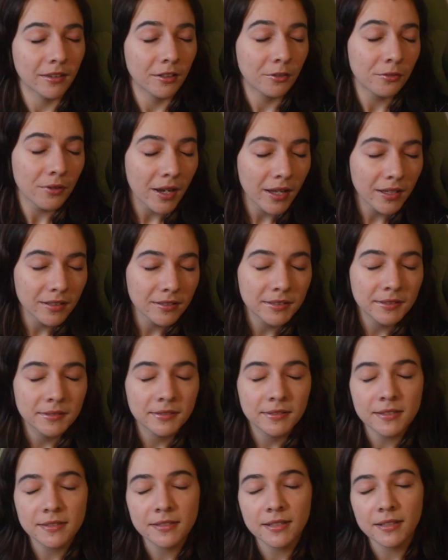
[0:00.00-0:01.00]
the grind
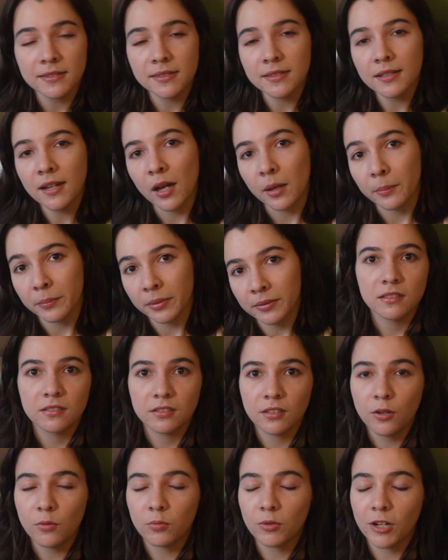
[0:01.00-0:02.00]
does not stop.
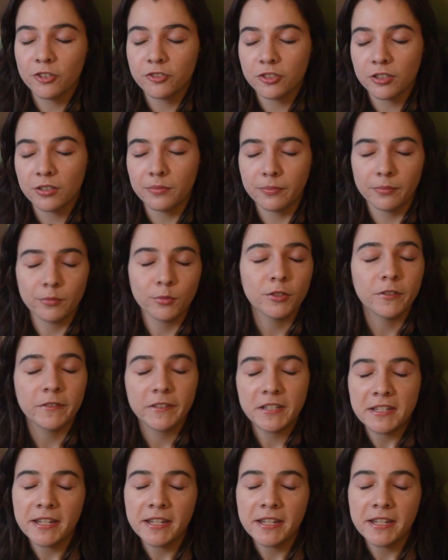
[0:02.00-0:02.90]
So Roger moved to